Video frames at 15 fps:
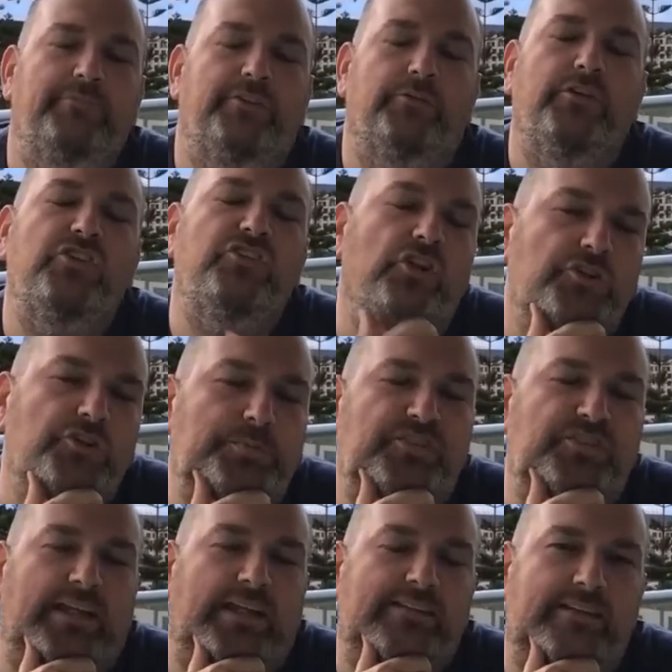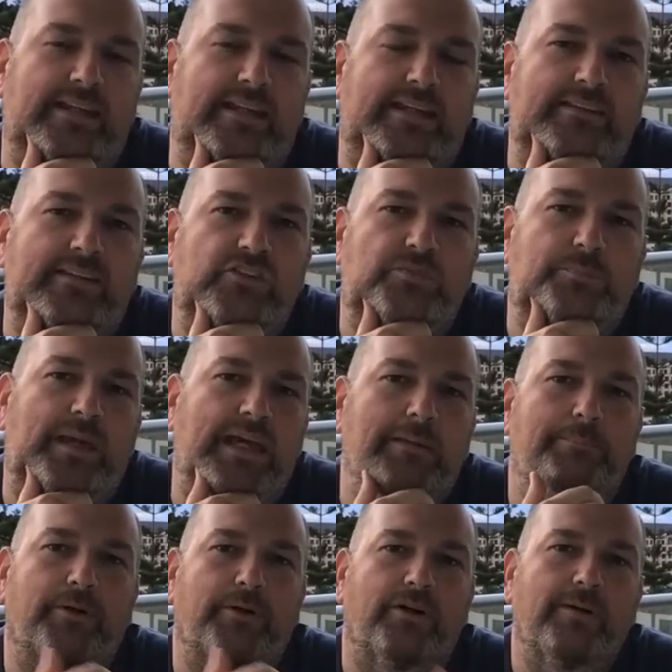The research presented in this
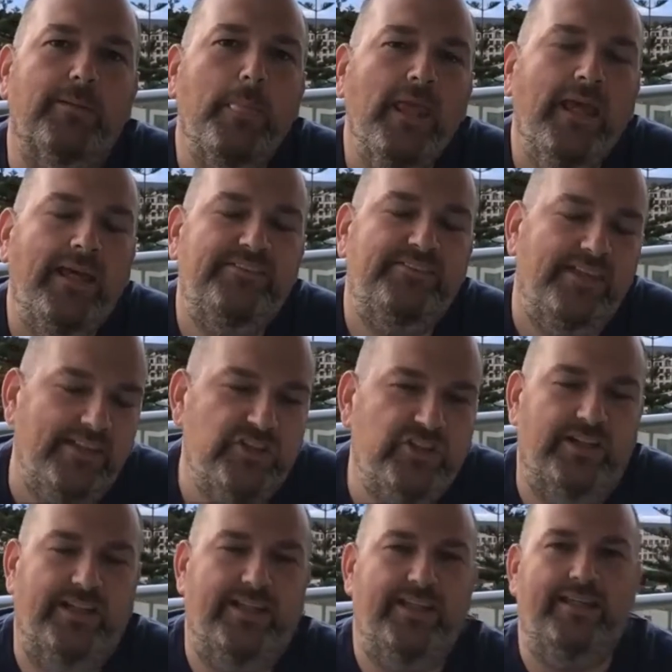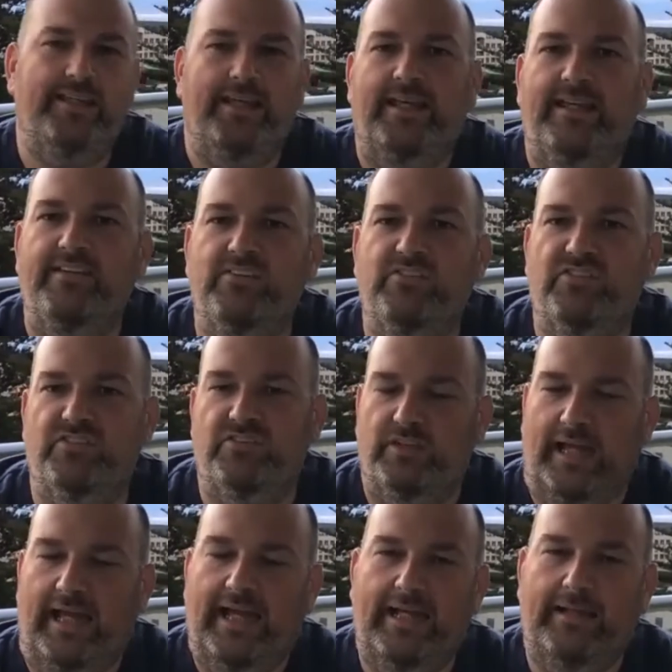paper essentially is
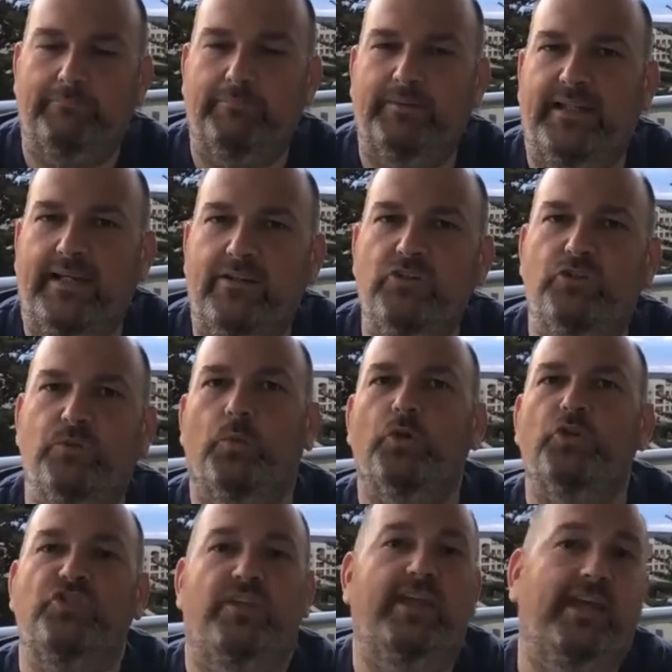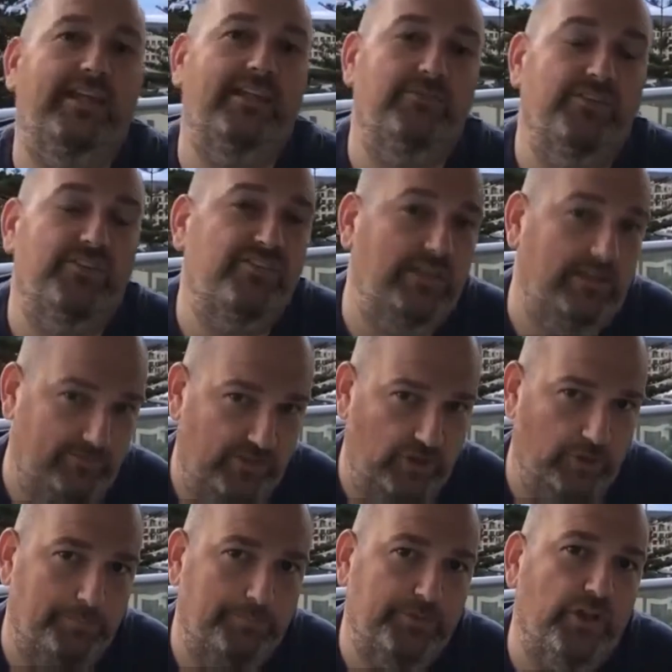getting towards the end of a
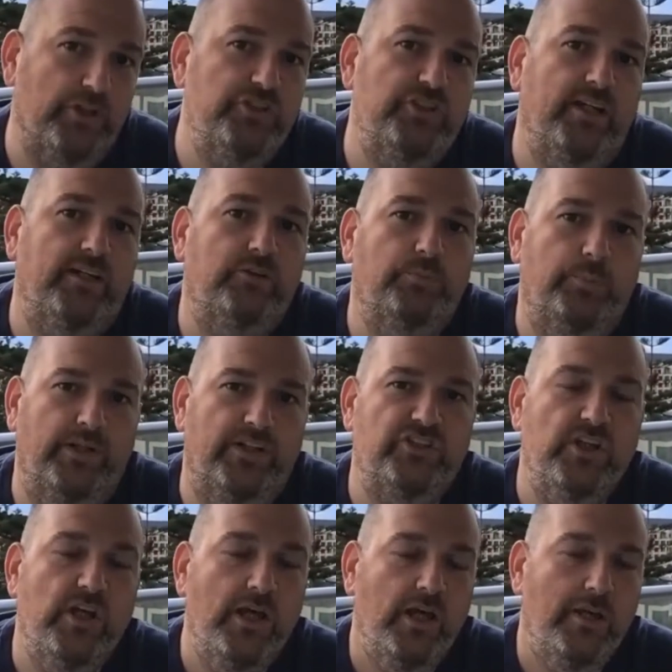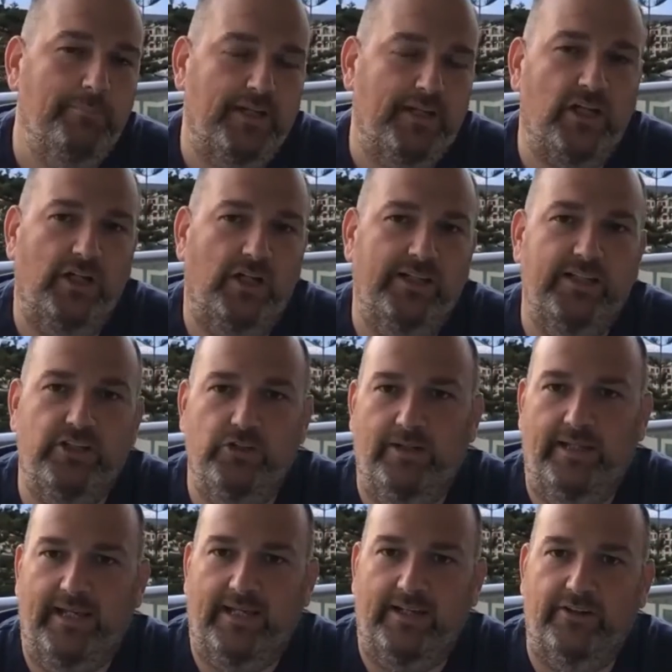7-year project which my colleague
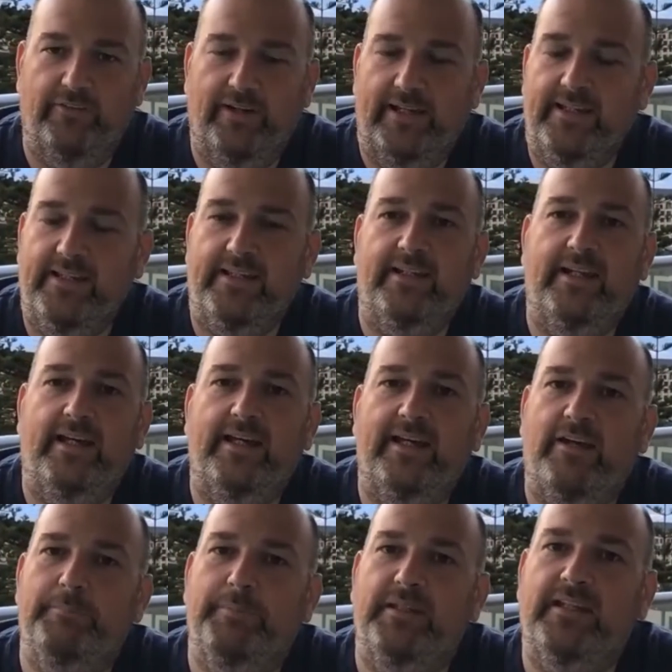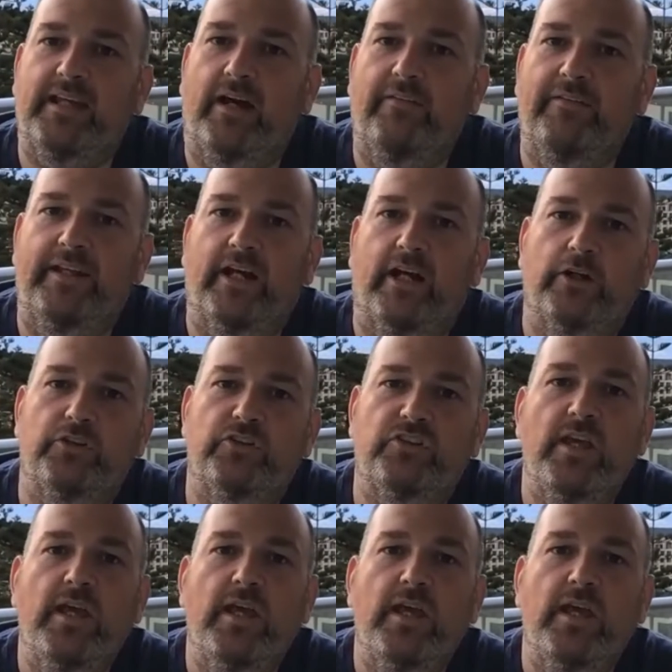Juliana Reinecke and I have been carrying out,